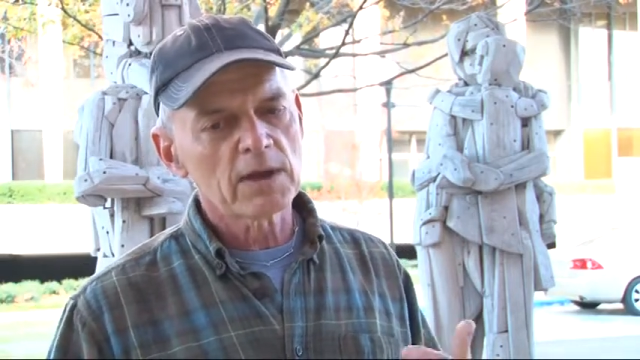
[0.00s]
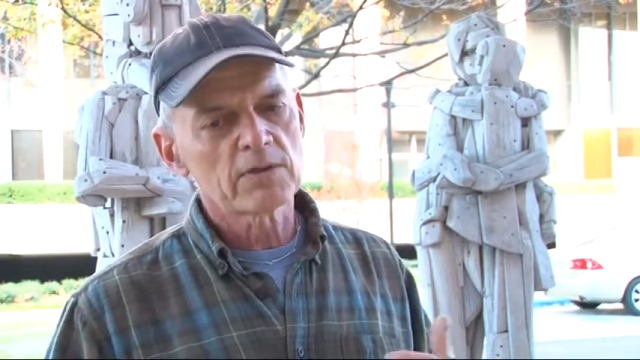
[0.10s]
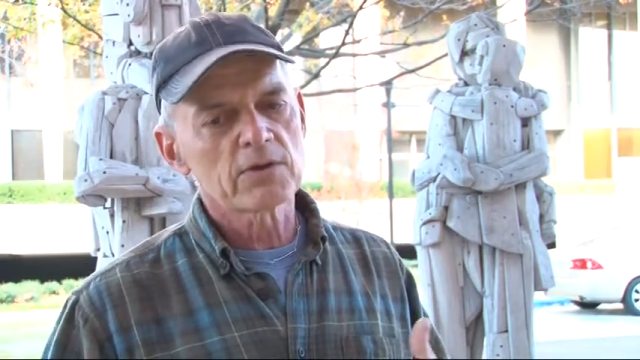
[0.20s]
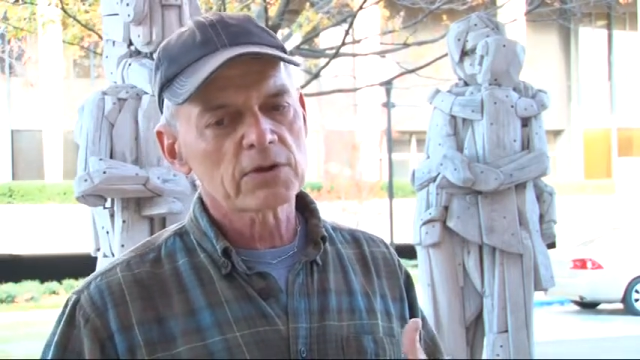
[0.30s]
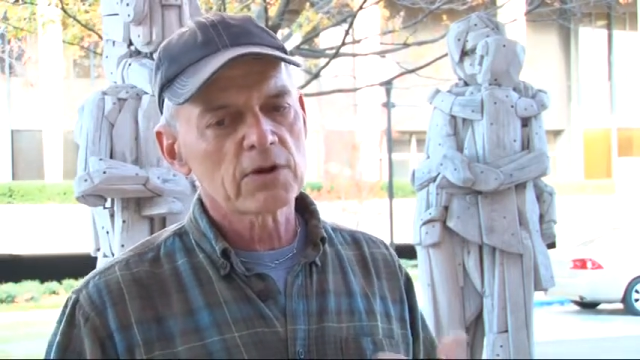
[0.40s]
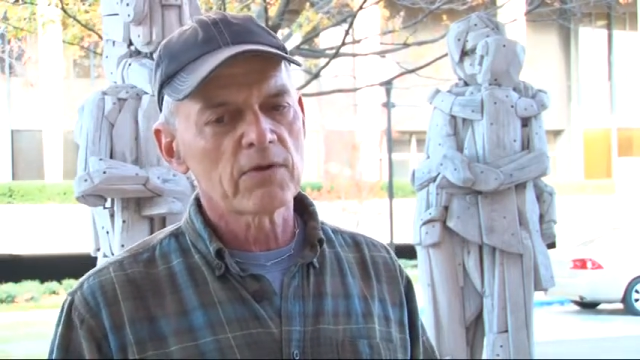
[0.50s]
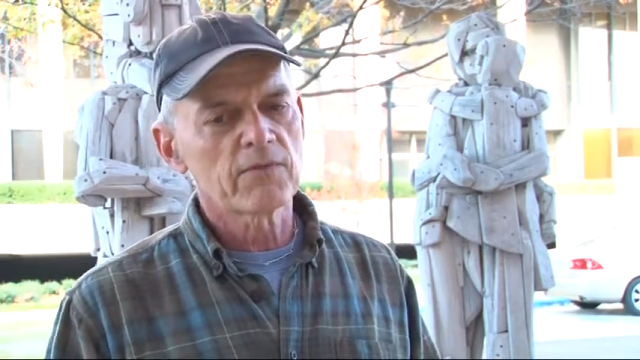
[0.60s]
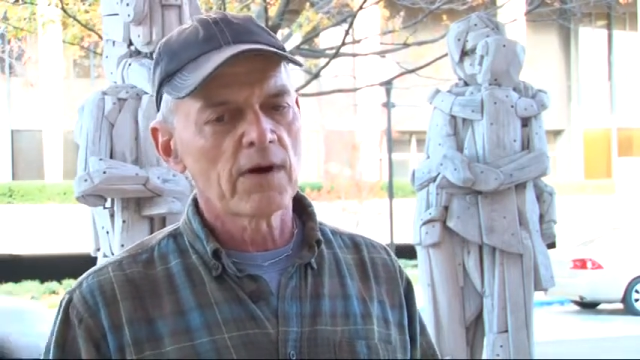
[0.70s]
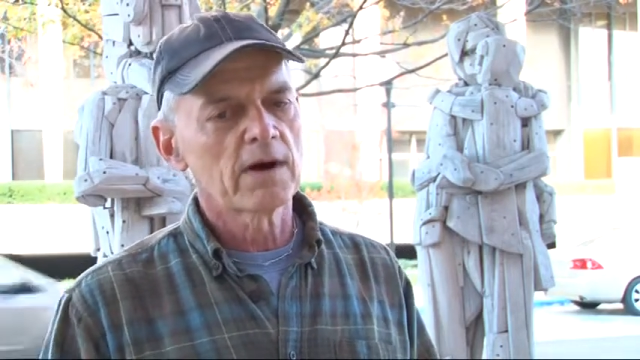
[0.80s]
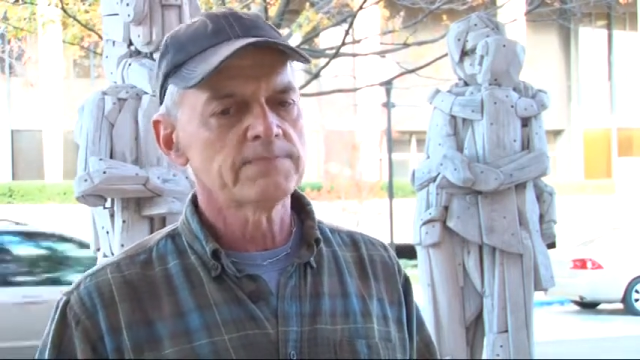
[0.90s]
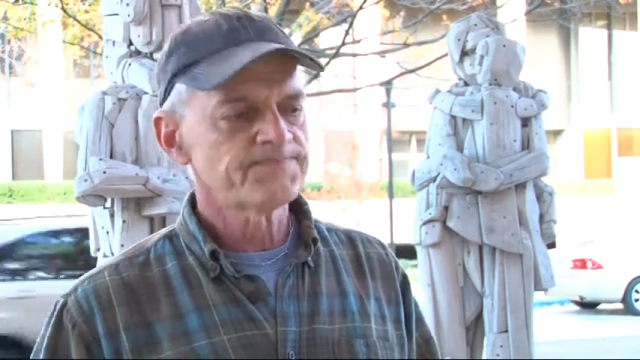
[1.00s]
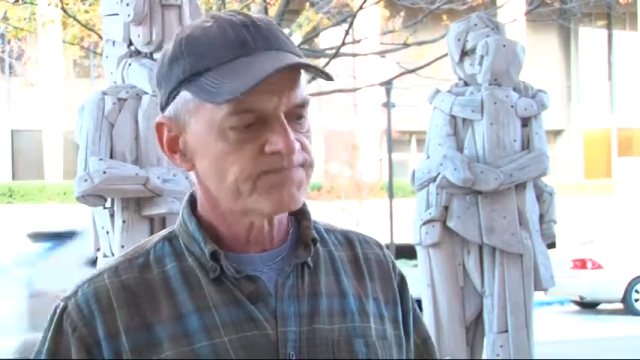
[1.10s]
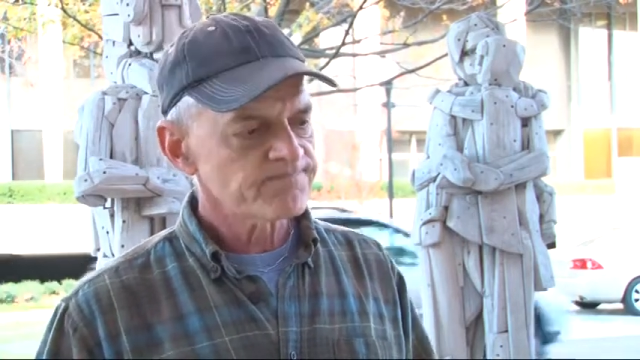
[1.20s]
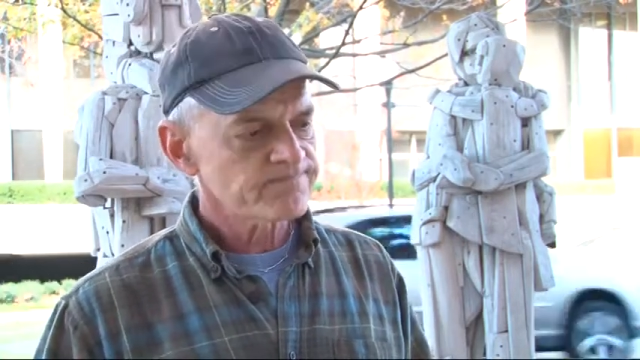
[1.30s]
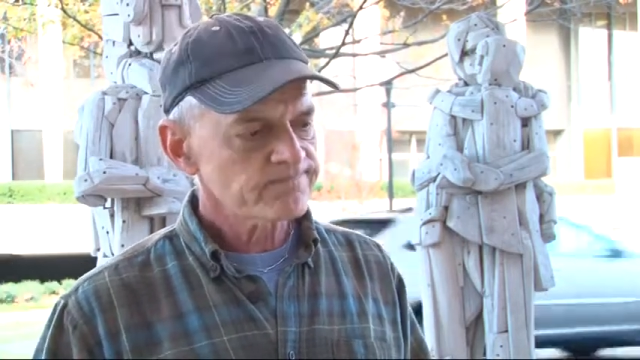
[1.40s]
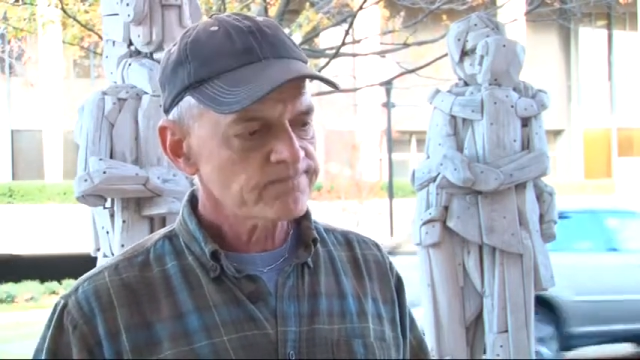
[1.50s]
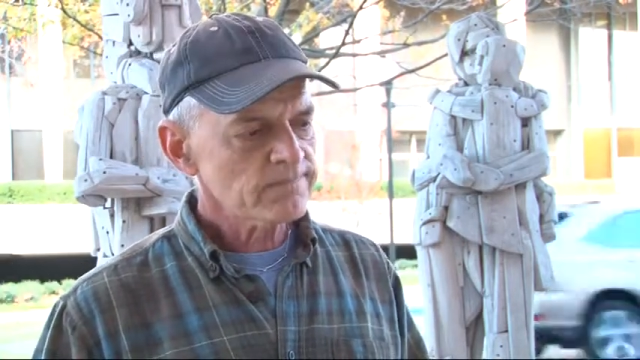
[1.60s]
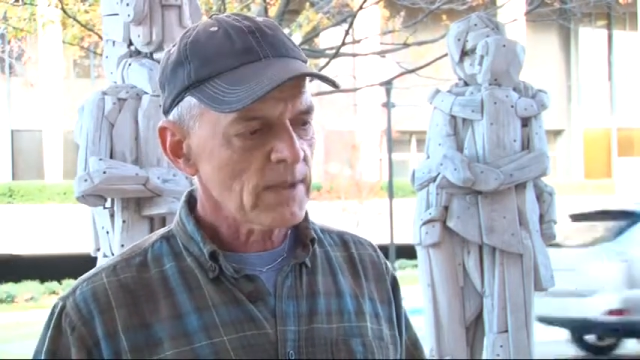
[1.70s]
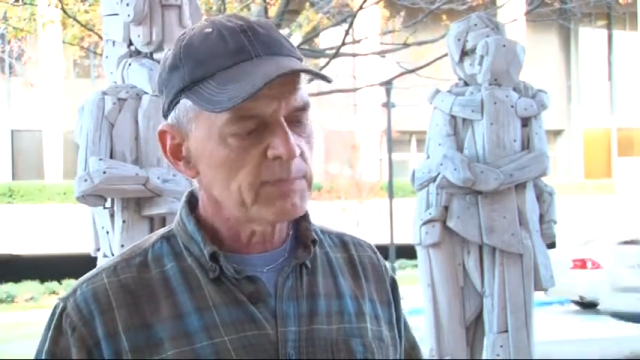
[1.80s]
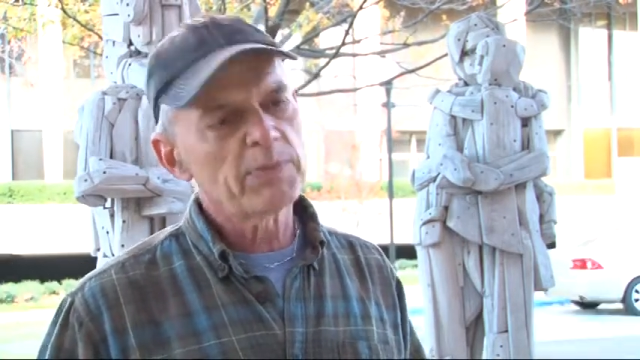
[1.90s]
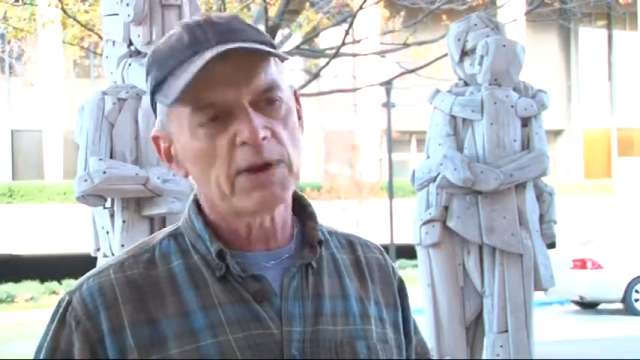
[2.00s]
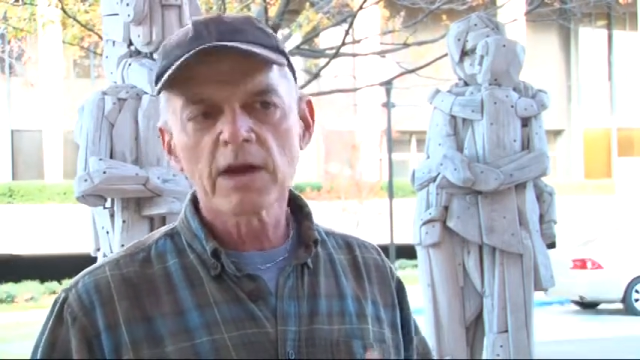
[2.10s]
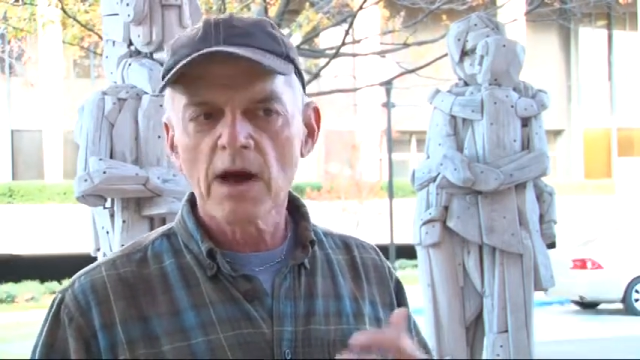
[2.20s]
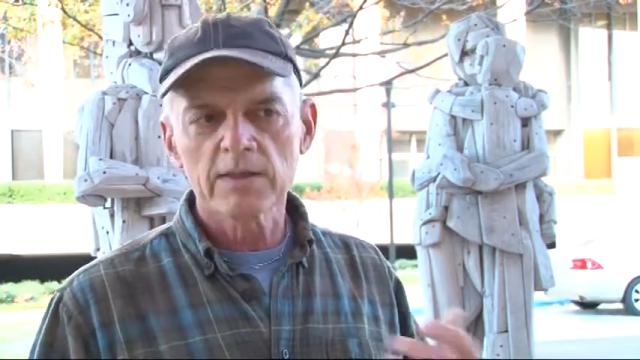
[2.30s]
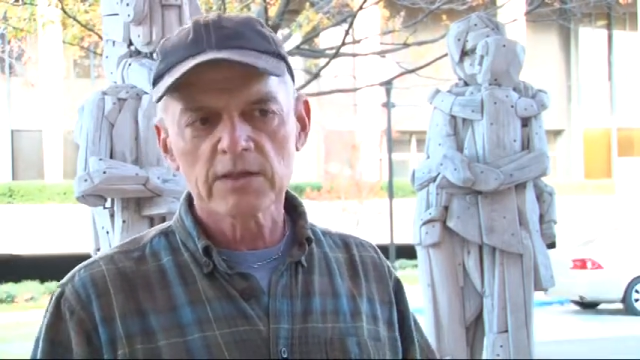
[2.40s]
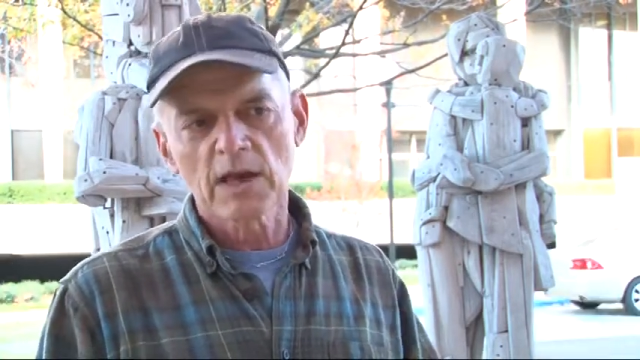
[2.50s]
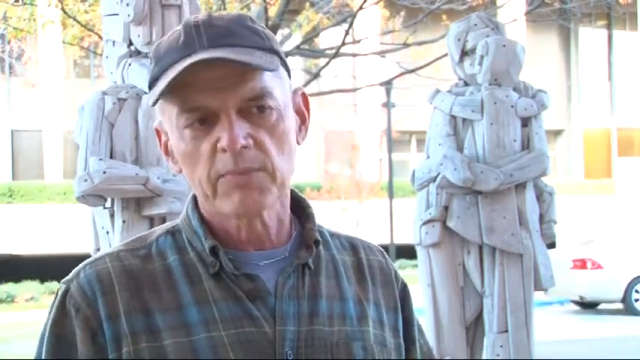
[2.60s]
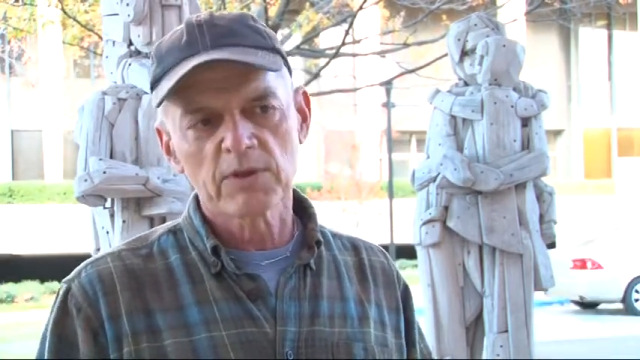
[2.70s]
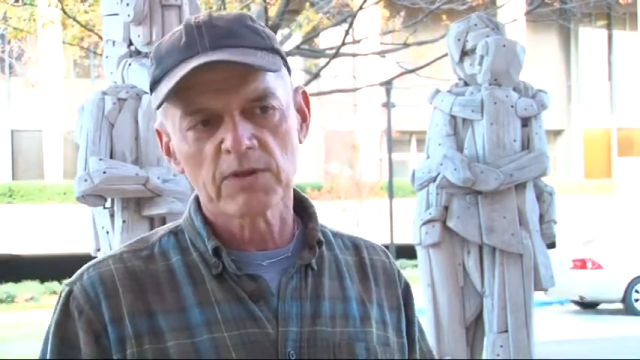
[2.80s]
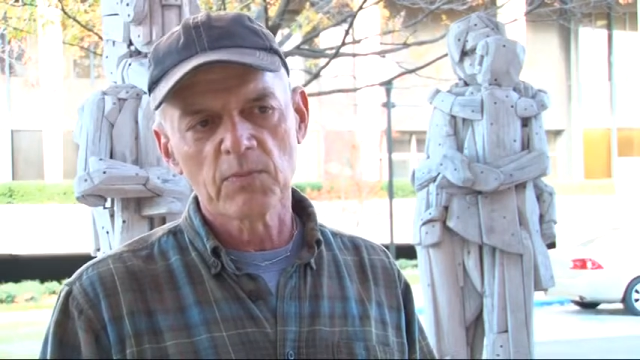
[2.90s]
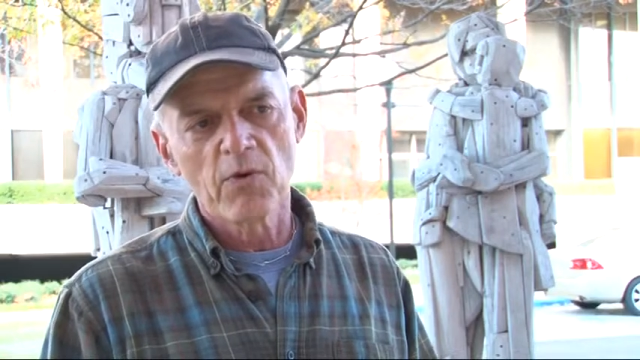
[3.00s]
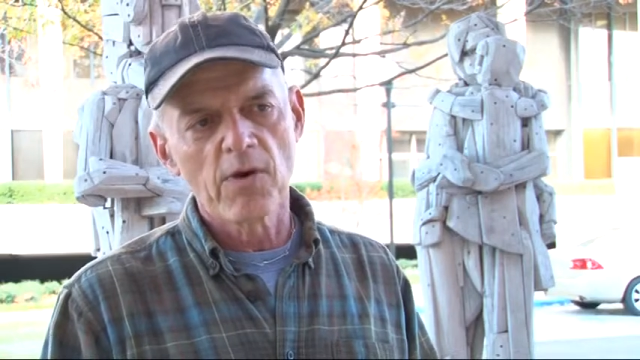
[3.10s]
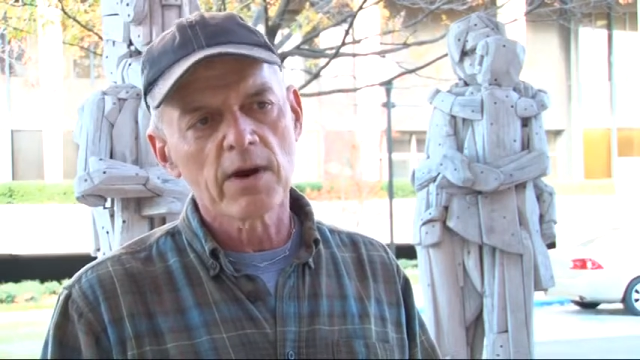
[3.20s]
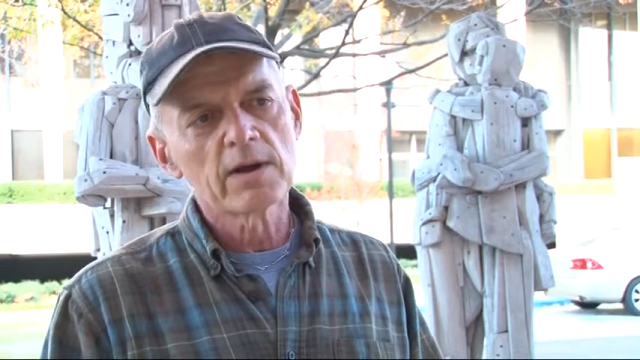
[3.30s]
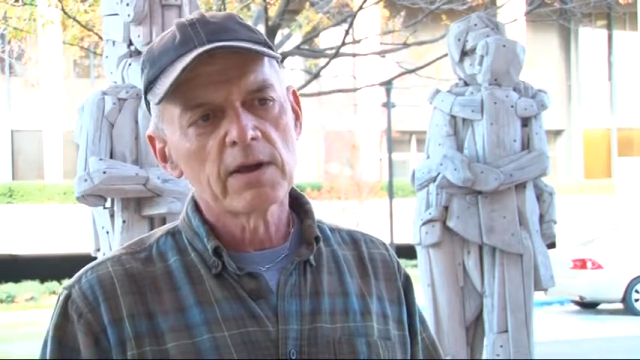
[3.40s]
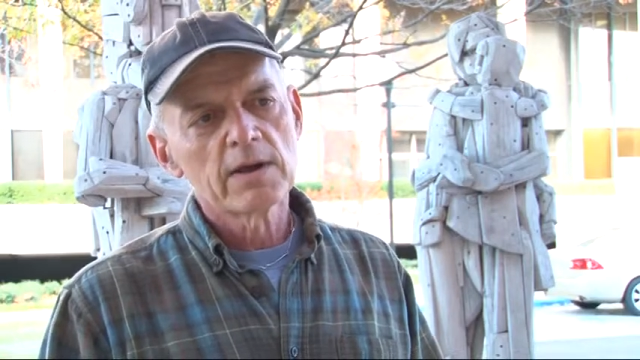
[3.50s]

there's sort of maybe a concept that's more